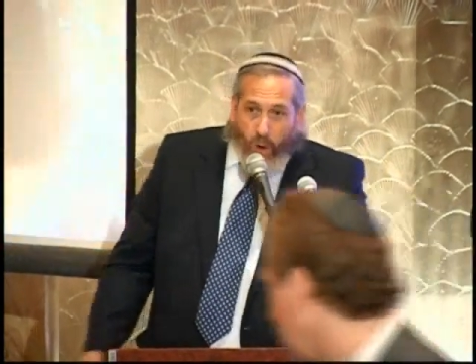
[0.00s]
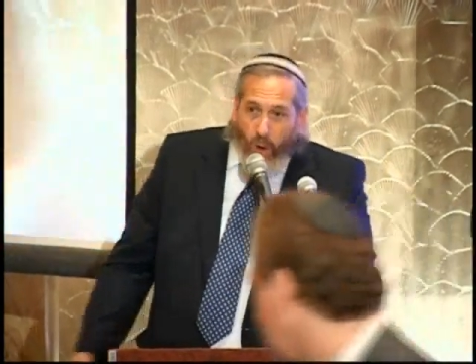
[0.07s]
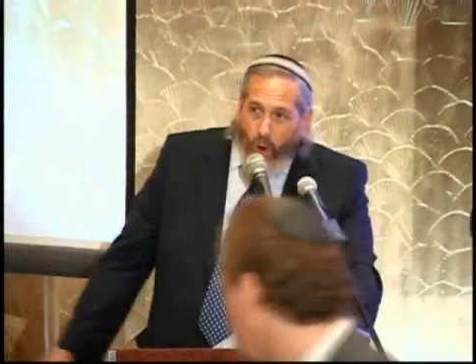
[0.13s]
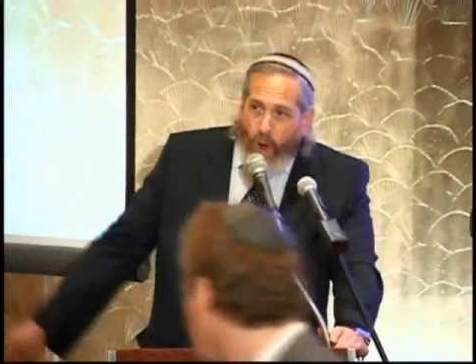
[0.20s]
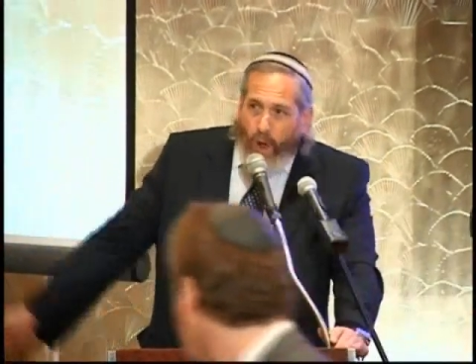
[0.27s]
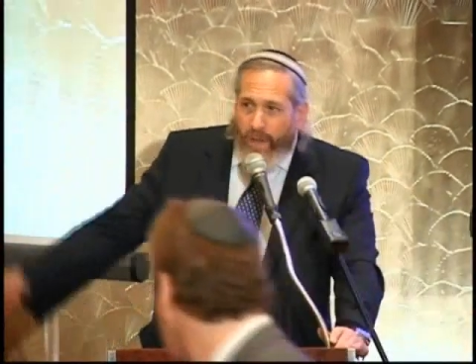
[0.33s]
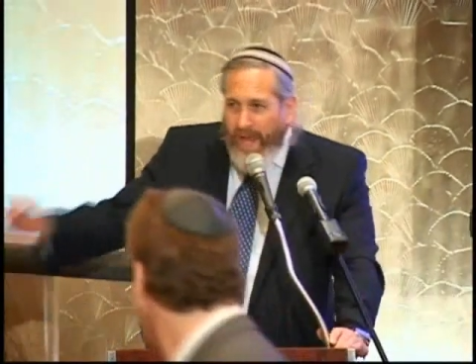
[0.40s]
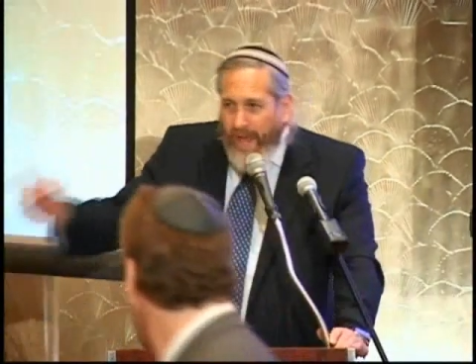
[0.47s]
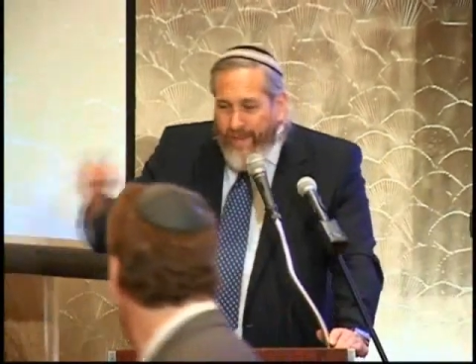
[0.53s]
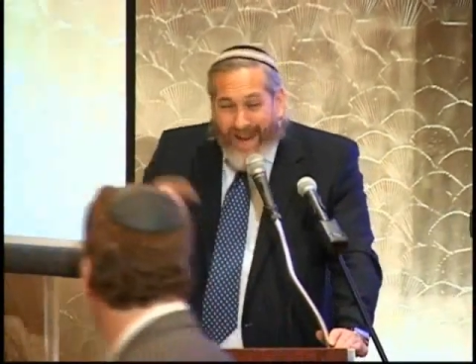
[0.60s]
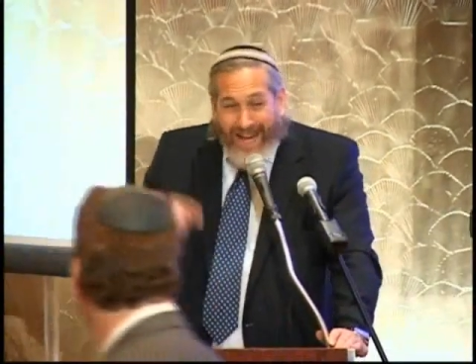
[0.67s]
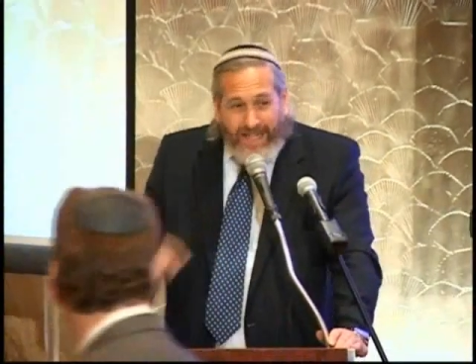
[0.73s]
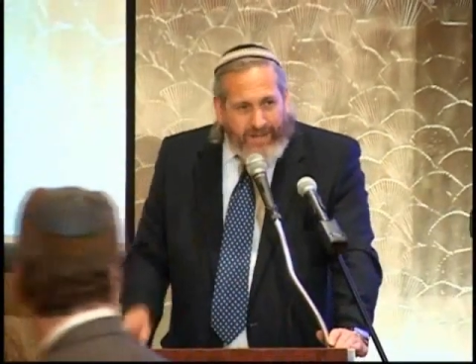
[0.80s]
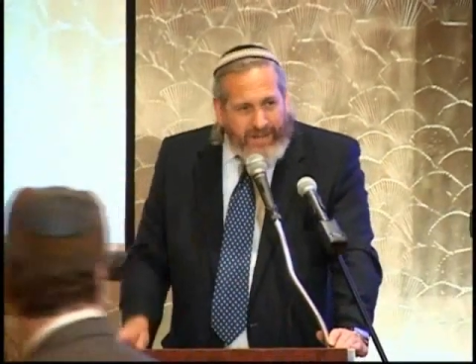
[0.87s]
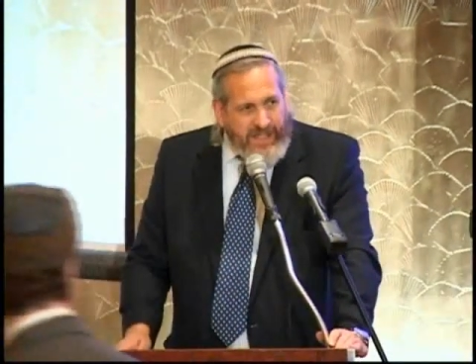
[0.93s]
all the other
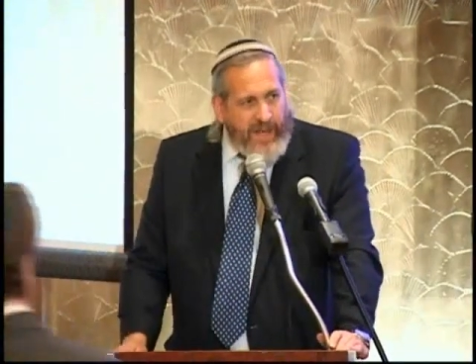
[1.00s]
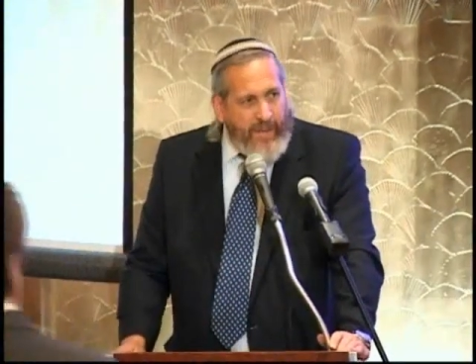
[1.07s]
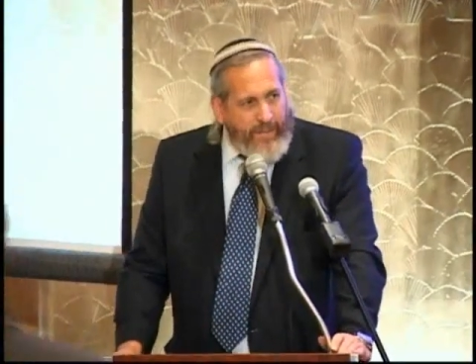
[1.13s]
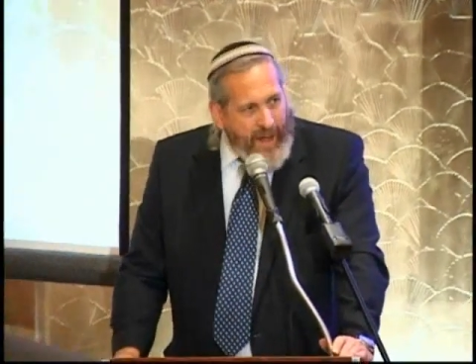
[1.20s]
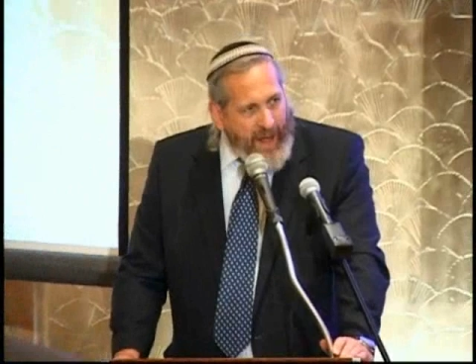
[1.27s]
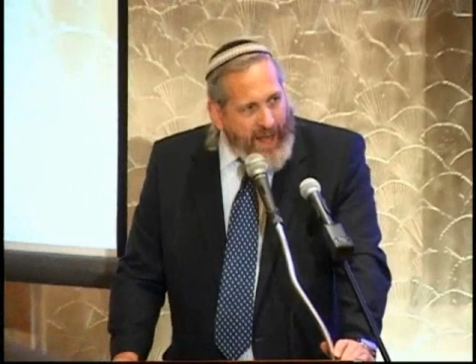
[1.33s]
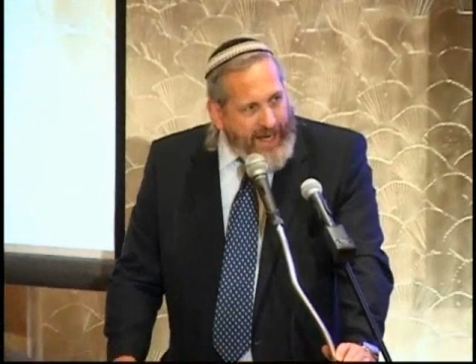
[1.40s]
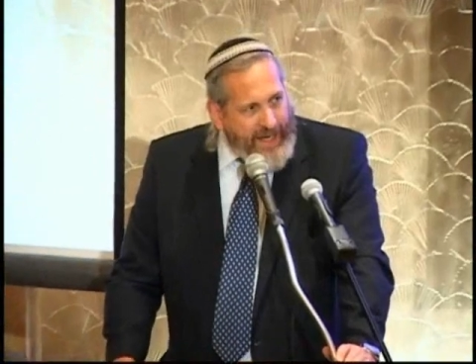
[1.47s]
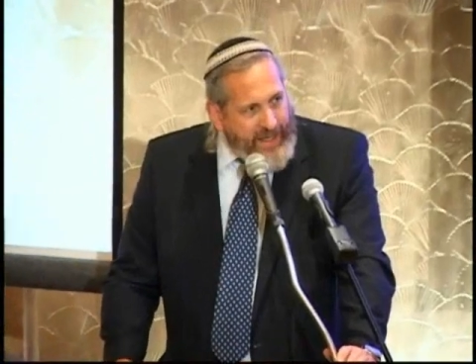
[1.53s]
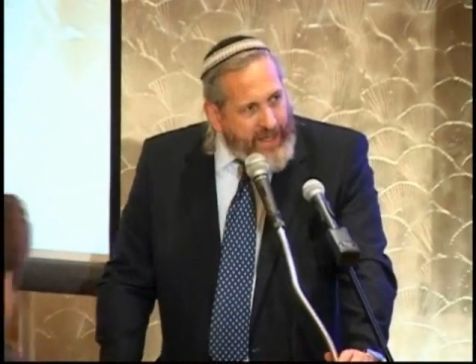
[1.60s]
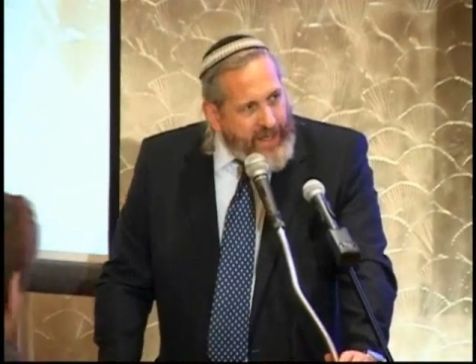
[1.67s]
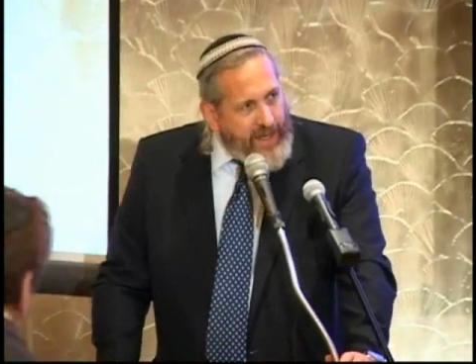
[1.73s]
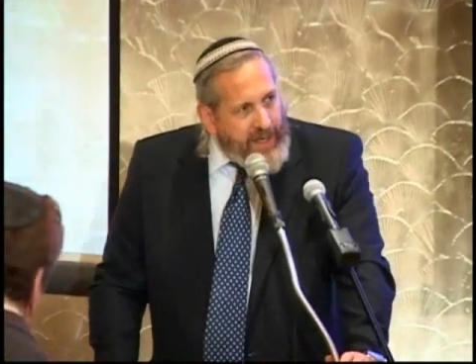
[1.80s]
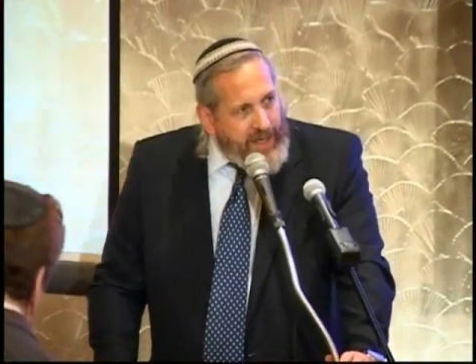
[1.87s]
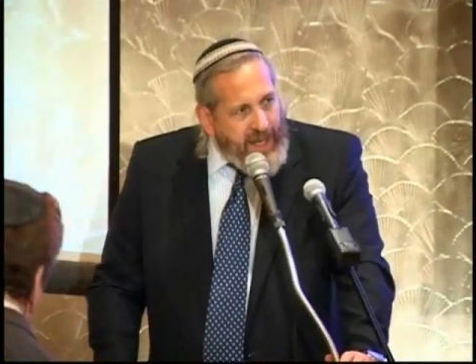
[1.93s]
activists combined,
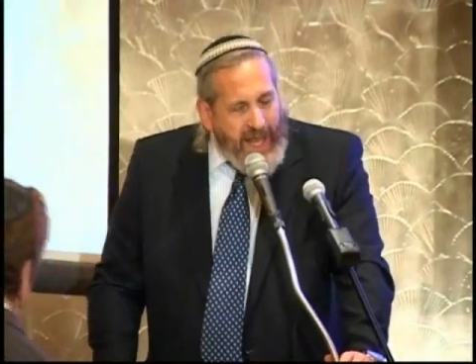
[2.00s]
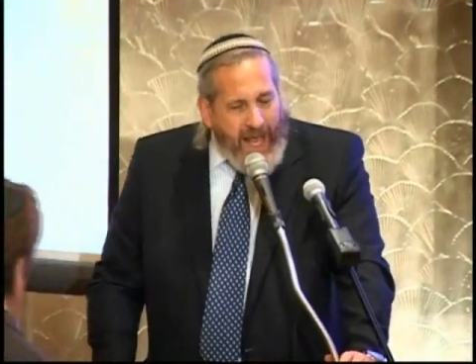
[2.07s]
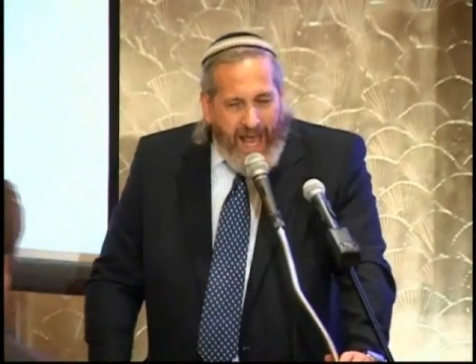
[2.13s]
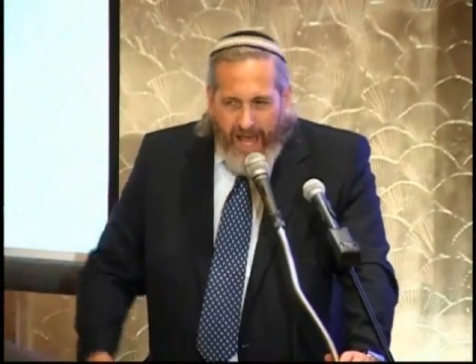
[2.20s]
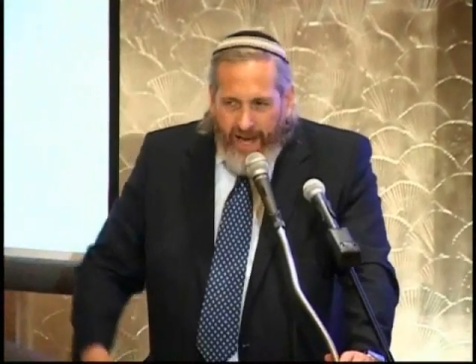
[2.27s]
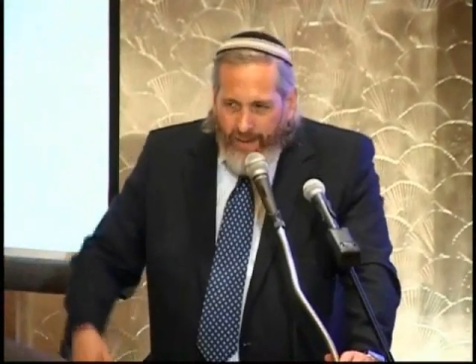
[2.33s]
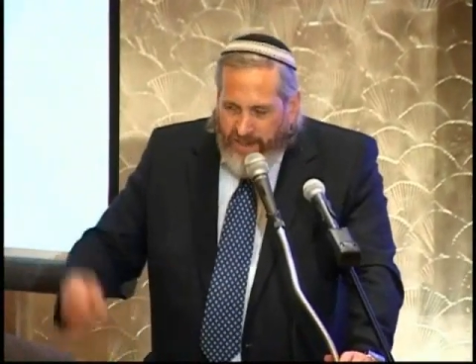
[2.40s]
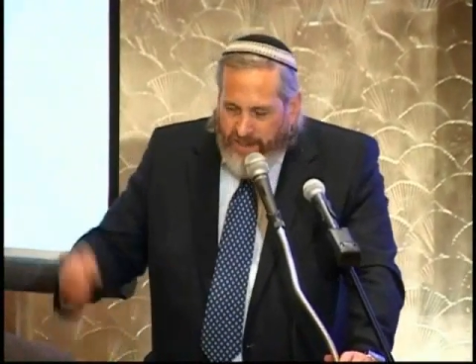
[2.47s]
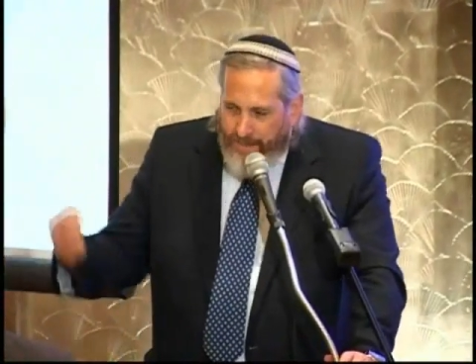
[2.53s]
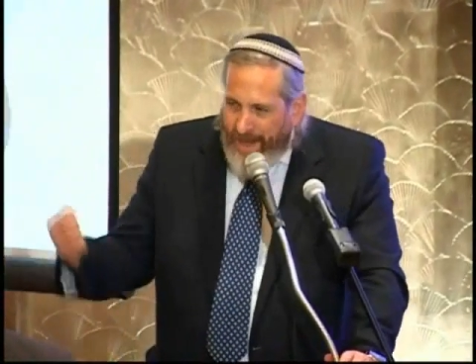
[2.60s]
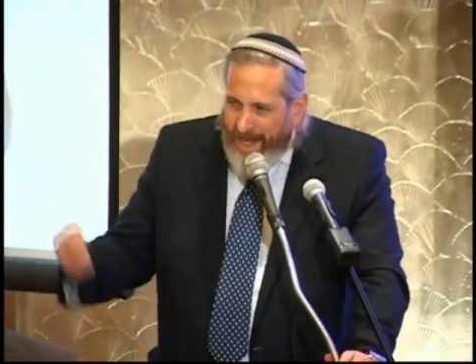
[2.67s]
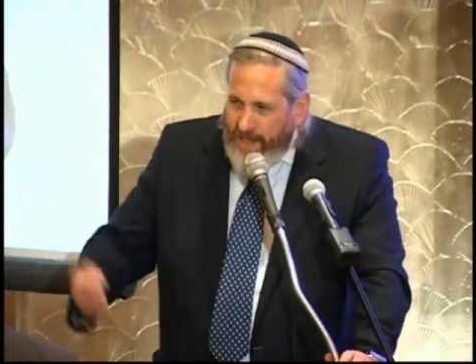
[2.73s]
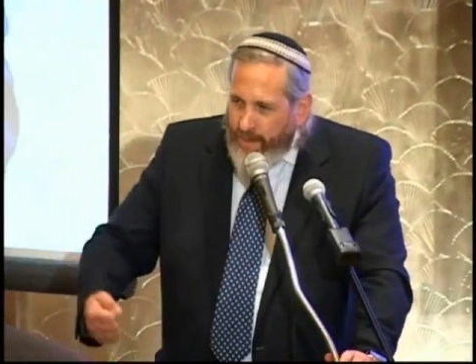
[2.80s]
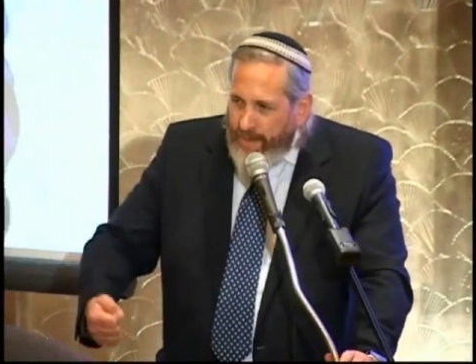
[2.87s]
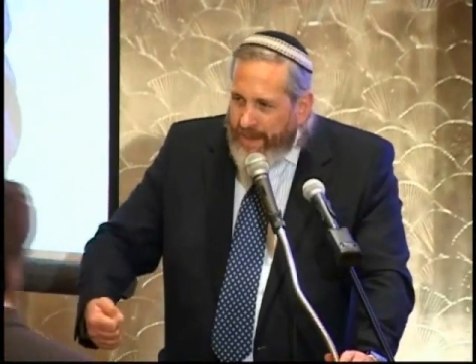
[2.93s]
and who
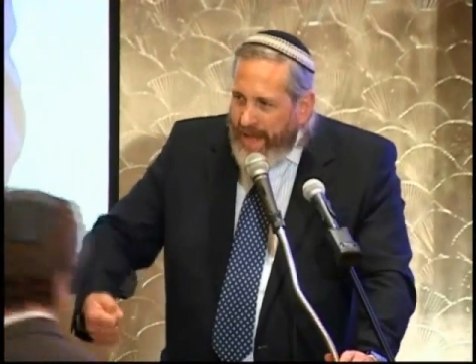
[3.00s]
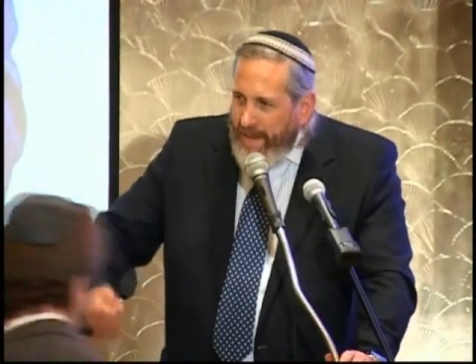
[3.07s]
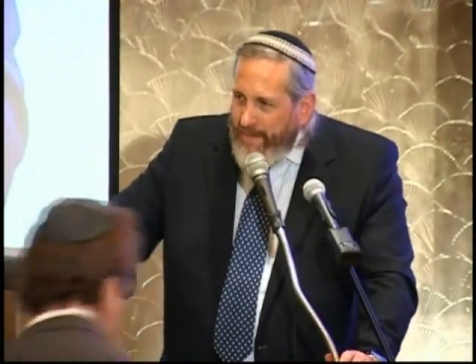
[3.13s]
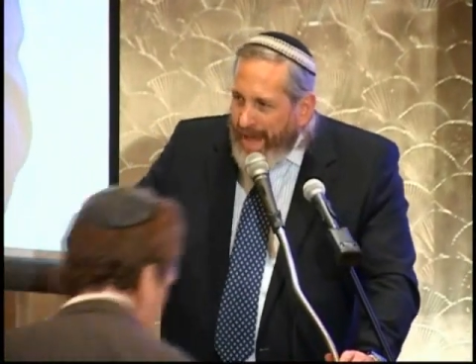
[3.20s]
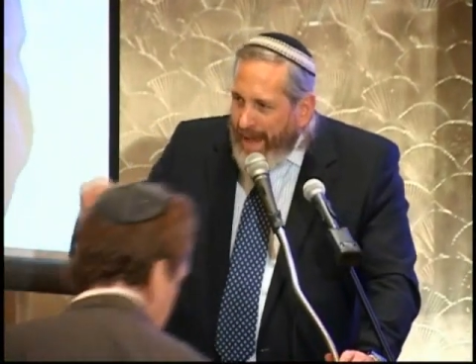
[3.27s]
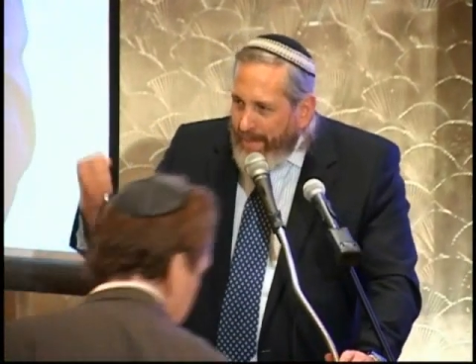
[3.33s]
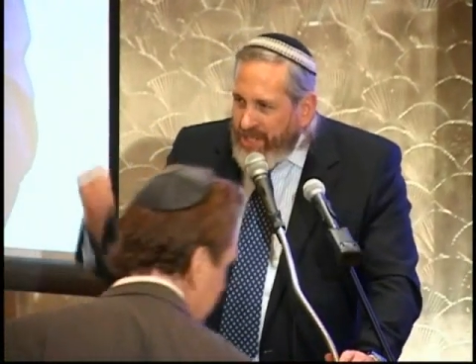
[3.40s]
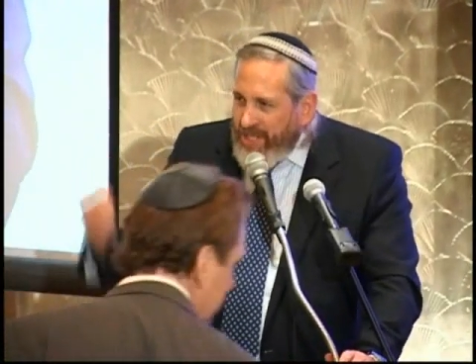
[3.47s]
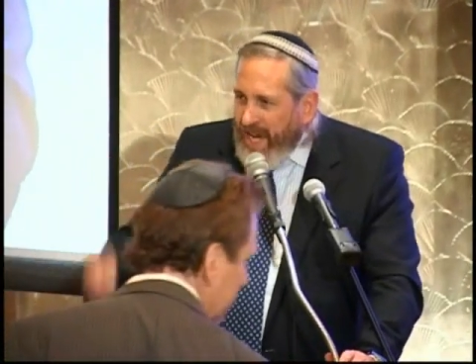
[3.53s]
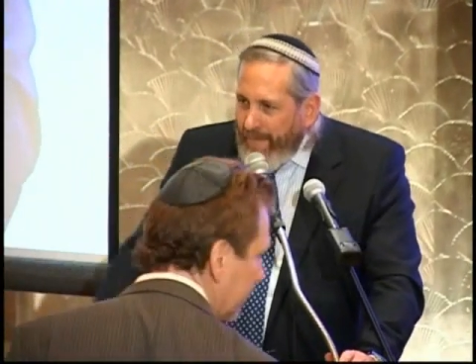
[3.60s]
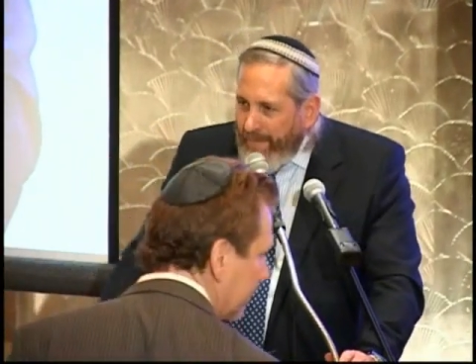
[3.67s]
speaks with him, mamish,